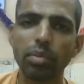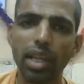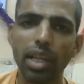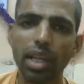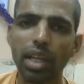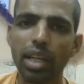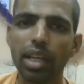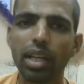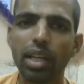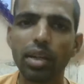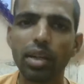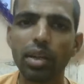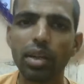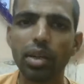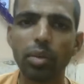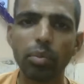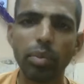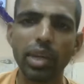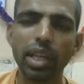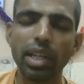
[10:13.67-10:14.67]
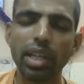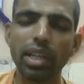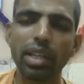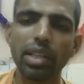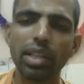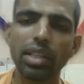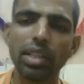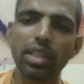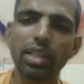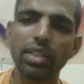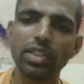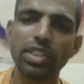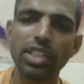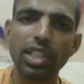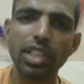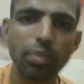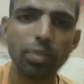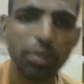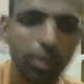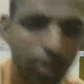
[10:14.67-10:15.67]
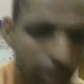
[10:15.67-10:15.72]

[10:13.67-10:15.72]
the main chief